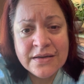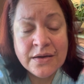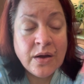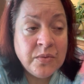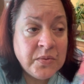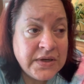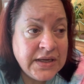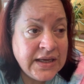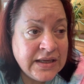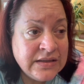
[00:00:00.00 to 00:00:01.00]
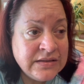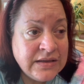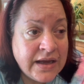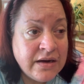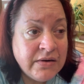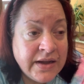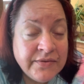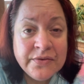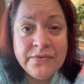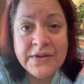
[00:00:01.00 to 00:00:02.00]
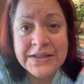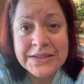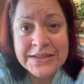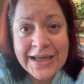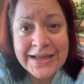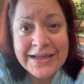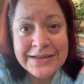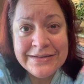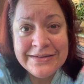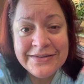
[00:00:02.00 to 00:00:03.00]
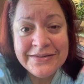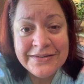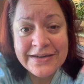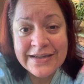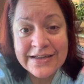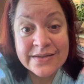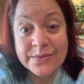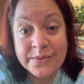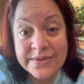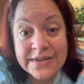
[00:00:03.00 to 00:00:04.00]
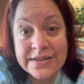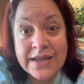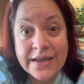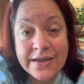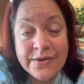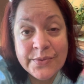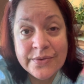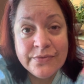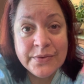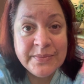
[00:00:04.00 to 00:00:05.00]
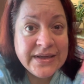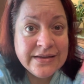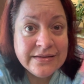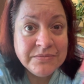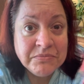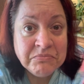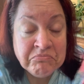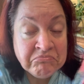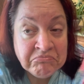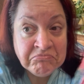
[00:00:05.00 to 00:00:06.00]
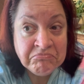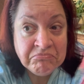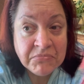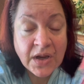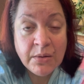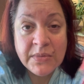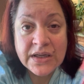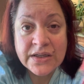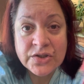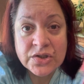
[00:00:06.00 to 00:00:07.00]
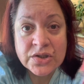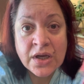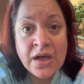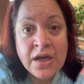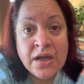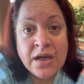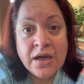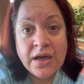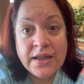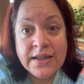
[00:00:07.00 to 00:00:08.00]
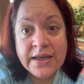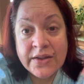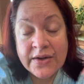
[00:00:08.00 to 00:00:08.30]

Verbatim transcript: On one hand, I don't have to feed the stallion, right? Because what was the stallion doing for me? Not much. On the other